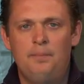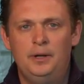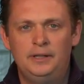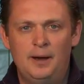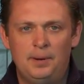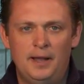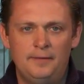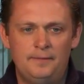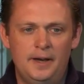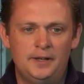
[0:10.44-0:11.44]
at build-up play
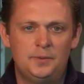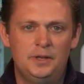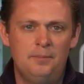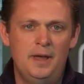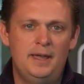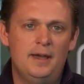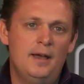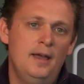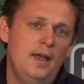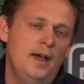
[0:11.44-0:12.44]
first, we're going to make a
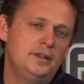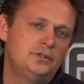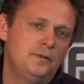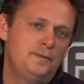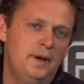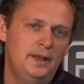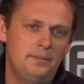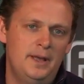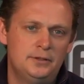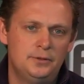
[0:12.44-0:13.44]
sort of
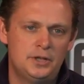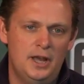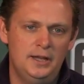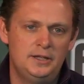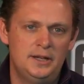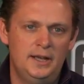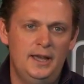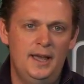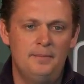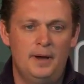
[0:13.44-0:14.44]
fundamental change in our
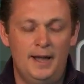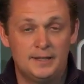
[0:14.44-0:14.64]
game by